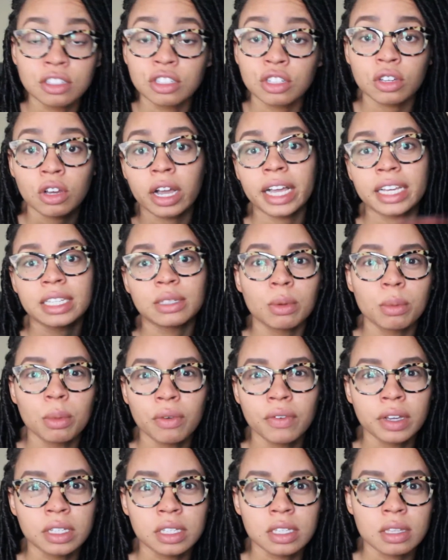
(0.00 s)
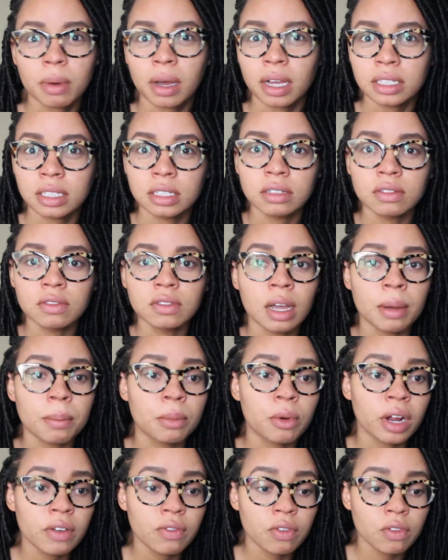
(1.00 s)
So I guess we're moving into the positives. I'm
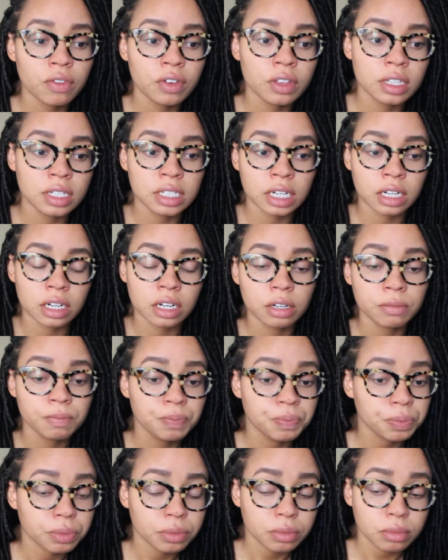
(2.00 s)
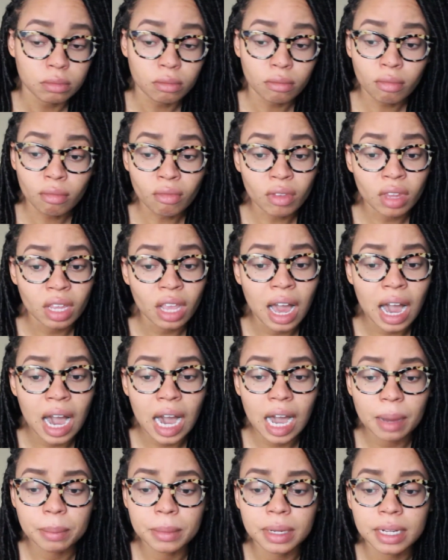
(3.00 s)
grateful for the dinner.
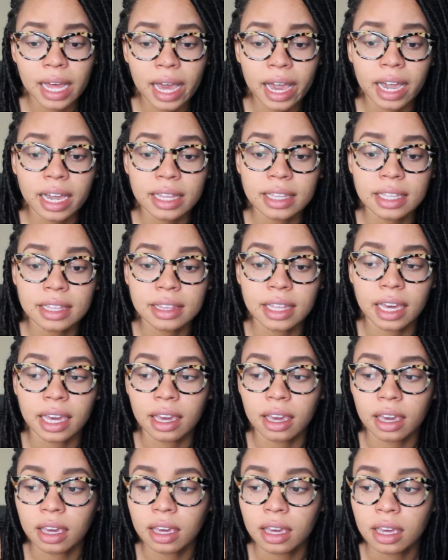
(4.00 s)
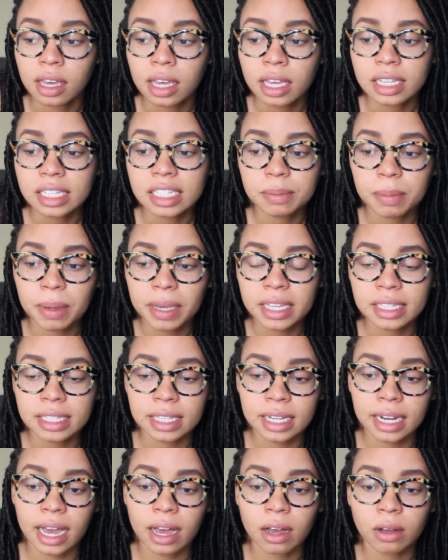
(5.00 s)
I'm glad that they spaced
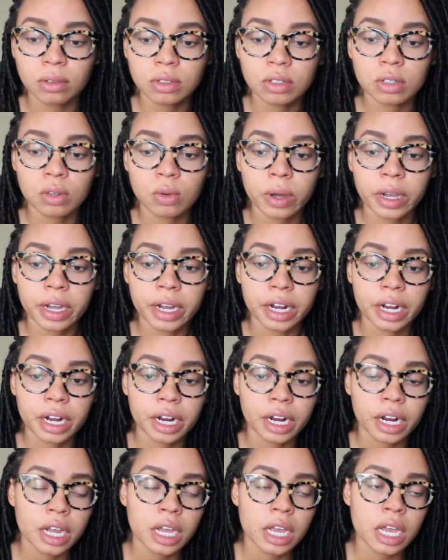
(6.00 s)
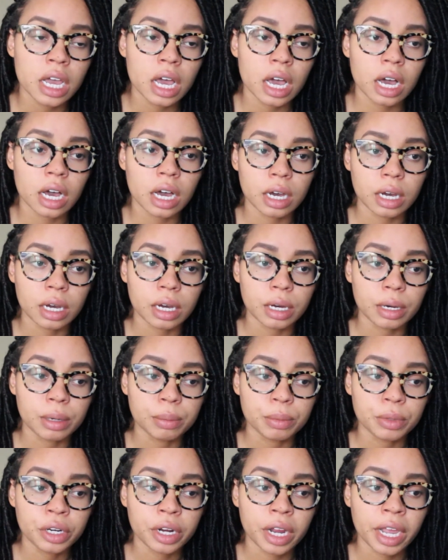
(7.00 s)
it out to where
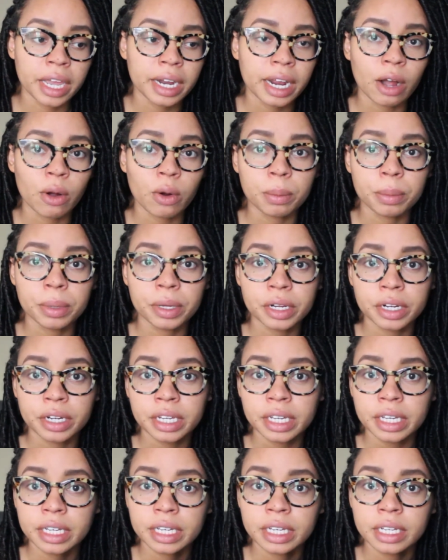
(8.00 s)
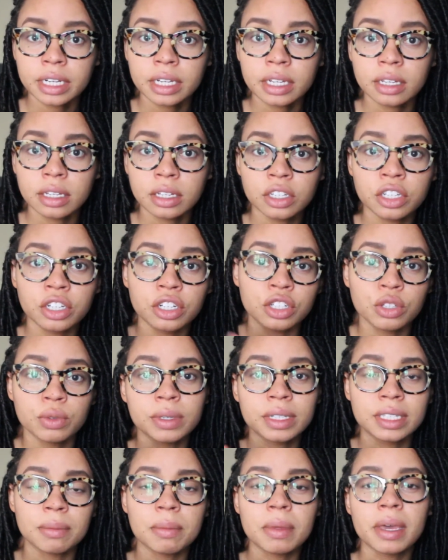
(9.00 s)
your 8-hour period, you're
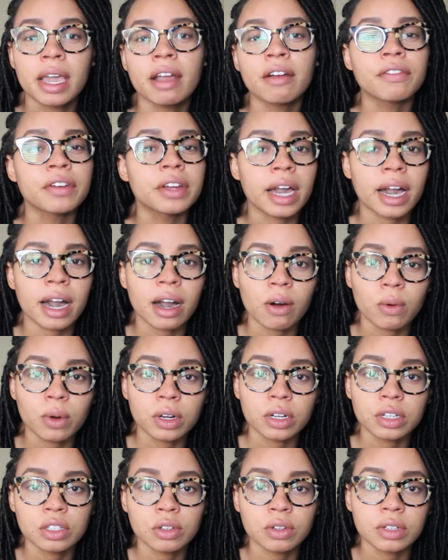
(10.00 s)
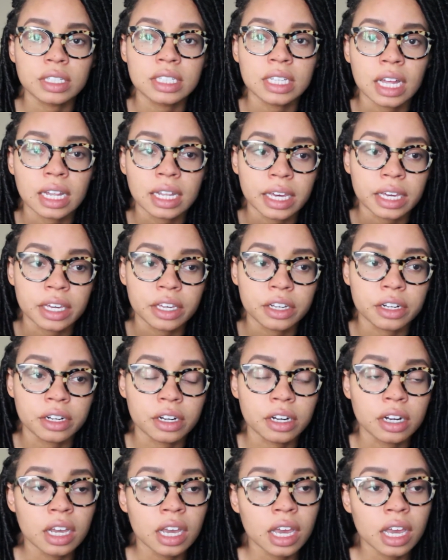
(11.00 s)
doing something every hour. So it's not like you